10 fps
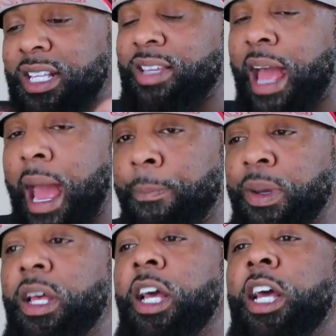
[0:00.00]
this
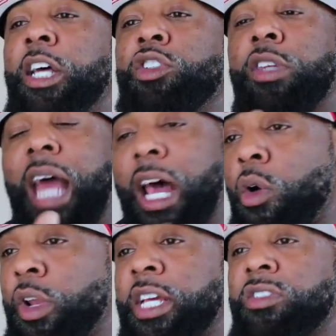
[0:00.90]
happen is not
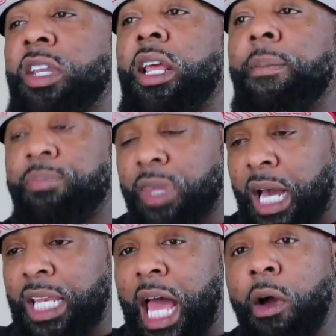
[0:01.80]
only is it
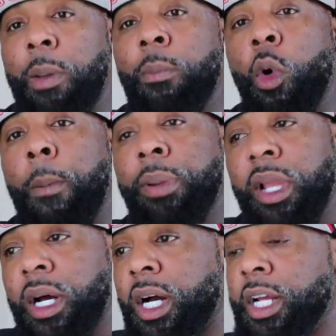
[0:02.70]
allowing more
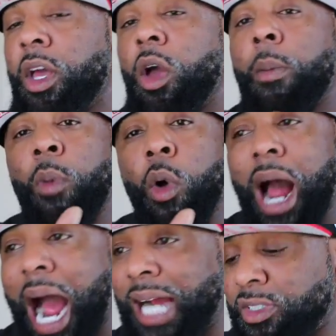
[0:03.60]
blood,
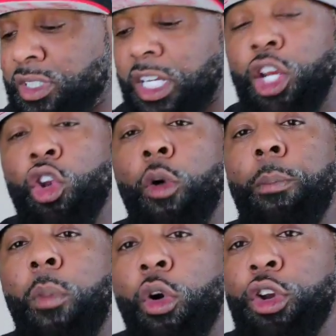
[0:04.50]
more oxygen, and
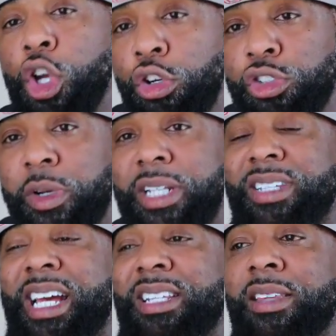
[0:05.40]
more
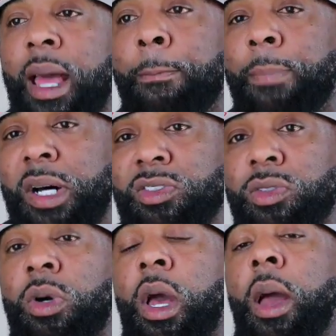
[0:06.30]
nutrients into that
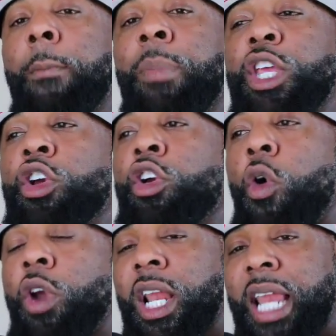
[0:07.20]
muscle, but you're
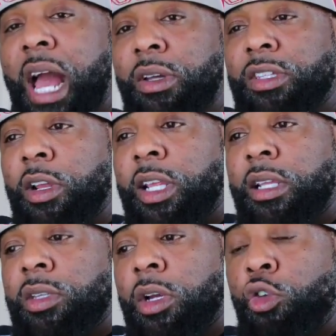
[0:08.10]
going to allow
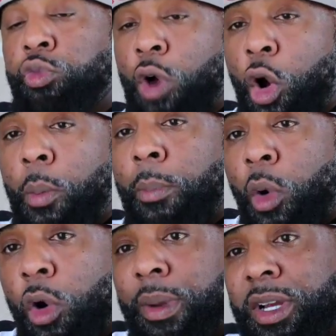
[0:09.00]
it to grow
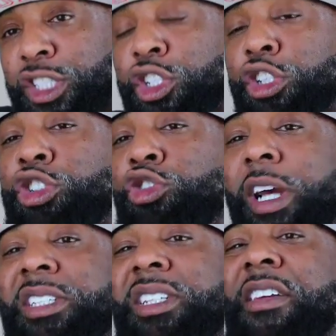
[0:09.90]
more because you're
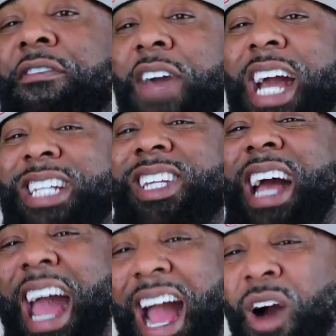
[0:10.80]
stretching the
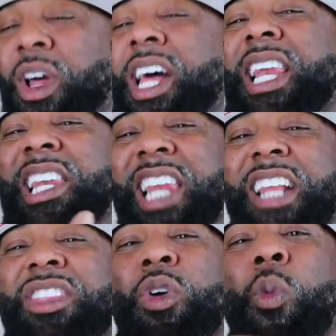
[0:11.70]
fascia out.
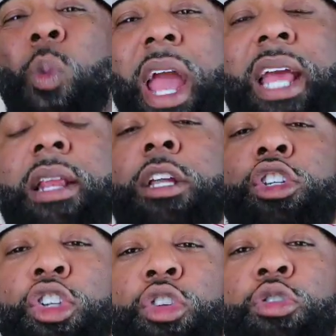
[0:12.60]
Let the
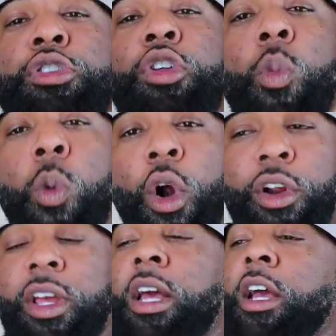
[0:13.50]
weight do the work.